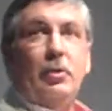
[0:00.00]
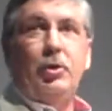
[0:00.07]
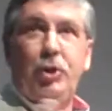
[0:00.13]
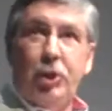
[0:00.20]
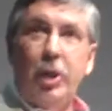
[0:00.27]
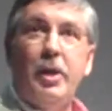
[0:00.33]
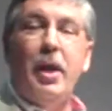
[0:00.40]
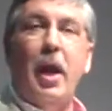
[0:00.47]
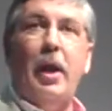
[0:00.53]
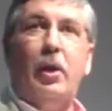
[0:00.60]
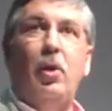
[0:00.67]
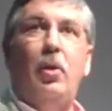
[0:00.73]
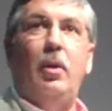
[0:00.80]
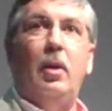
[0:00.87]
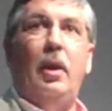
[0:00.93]
Should not
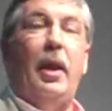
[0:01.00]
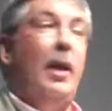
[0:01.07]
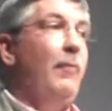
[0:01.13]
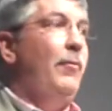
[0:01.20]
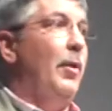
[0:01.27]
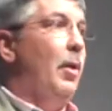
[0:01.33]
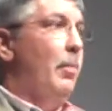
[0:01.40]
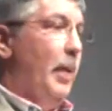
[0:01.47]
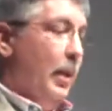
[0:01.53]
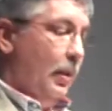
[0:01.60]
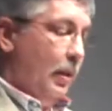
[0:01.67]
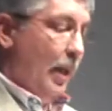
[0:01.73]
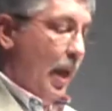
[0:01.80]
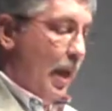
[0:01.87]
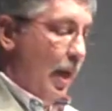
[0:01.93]
go to the landfill,
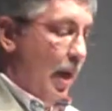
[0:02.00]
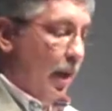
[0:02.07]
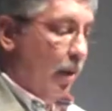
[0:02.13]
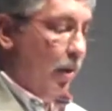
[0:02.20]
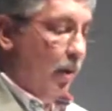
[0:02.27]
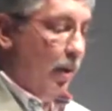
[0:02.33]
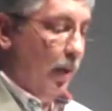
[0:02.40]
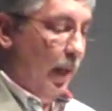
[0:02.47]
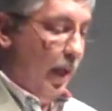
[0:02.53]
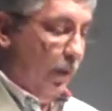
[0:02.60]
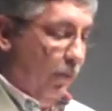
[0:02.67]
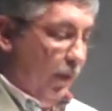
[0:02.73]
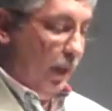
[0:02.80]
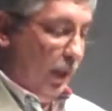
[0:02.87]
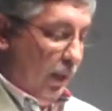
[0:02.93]
but cannot go to the
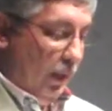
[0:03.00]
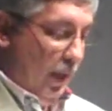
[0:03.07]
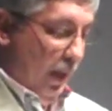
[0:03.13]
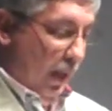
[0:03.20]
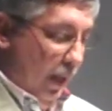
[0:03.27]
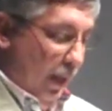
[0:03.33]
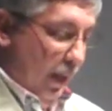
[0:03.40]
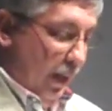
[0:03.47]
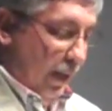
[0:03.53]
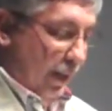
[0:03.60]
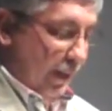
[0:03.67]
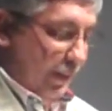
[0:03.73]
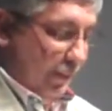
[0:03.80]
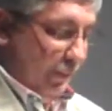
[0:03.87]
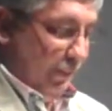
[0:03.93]
landfill.
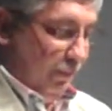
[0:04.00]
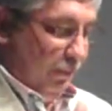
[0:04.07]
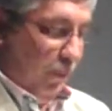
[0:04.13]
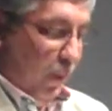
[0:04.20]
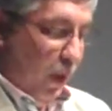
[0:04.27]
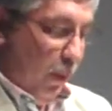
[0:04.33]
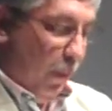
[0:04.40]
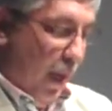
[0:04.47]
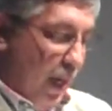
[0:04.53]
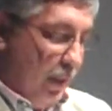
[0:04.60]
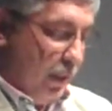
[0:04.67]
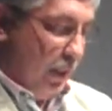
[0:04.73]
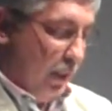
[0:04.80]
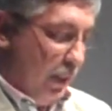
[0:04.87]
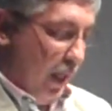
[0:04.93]
Your
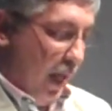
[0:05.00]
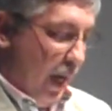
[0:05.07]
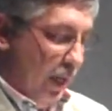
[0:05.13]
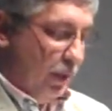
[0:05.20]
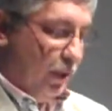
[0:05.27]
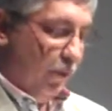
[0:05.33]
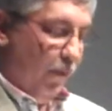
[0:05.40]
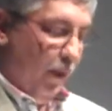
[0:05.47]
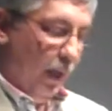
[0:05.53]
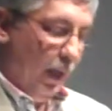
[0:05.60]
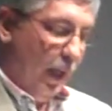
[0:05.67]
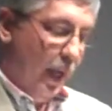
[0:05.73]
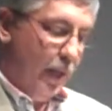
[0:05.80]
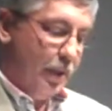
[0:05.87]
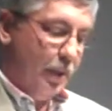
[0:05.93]
pesticides, your
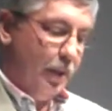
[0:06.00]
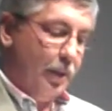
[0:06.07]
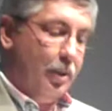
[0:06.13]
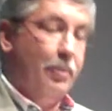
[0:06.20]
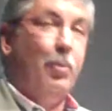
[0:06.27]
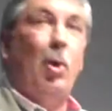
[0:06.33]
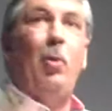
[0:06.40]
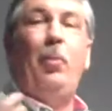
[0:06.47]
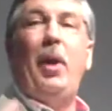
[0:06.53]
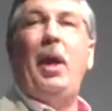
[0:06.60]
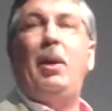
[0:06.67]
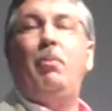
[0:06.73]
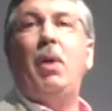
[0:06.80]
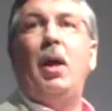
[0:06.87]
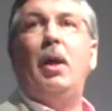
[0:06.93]
fertilizers,
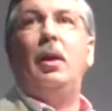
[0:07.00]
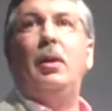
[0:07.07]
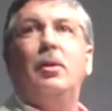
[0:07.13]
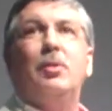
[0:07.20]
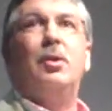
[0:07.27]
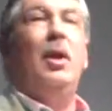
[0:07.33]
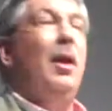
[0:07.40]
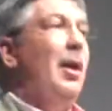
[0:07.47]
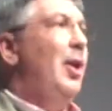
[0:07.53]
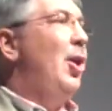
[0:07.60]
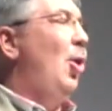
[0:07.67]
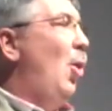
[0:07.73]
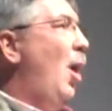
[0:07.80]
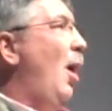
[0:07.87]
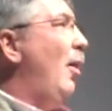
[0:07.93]
propane bottles, you
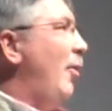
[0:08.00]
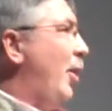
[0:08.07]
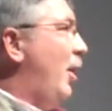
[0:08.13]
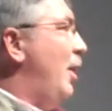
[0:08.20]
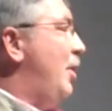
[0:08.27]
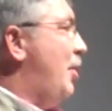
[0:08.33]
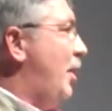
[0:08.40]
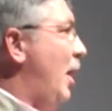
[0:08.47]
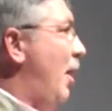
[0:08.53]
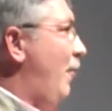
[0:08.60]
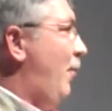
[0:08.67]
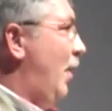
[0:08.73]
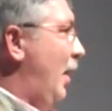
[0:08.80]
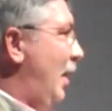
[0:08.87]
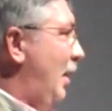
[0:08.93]
know, all the good
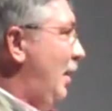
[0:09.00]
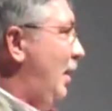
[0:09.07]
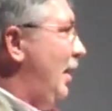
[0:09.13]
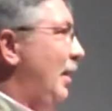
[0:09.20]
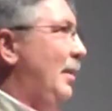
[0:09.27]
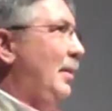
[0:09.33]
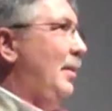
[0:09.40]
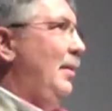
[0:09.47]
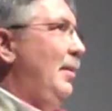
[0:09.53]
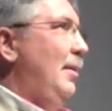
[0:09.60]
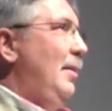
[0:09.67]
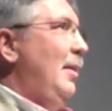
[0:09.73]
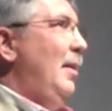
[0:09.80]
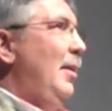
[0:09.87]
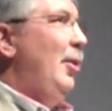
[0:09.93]
stuff that
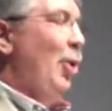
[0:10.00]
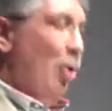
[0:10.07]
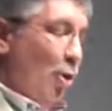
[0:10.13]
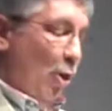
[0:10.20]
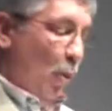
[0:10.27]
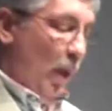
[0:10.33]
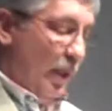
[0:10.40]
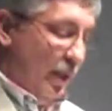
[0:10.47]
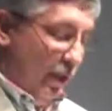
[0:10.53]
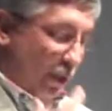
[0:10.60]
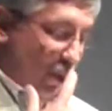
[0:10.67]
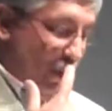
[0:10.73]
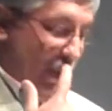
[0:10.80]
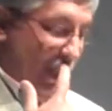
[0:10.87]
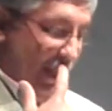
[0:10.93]
you don't know what to
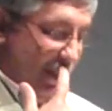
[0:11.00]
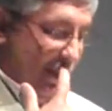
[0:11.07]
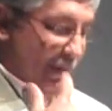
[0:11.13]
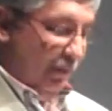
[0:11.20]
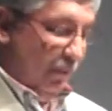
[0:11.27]
do with.